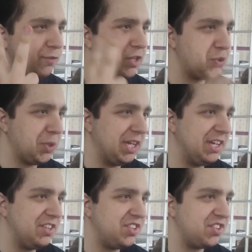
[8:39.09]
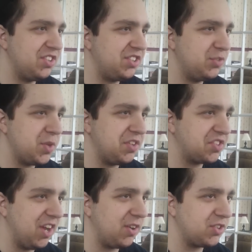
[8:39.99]
visual inconsistencies with his
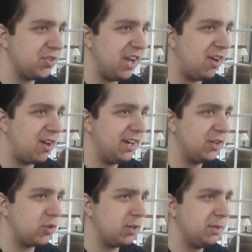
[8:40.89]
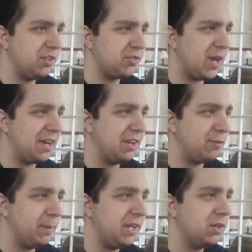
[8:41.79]
character that are incredibly distracting
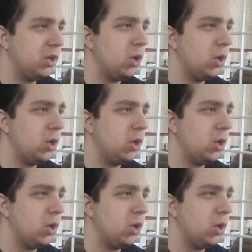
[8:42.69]
for me.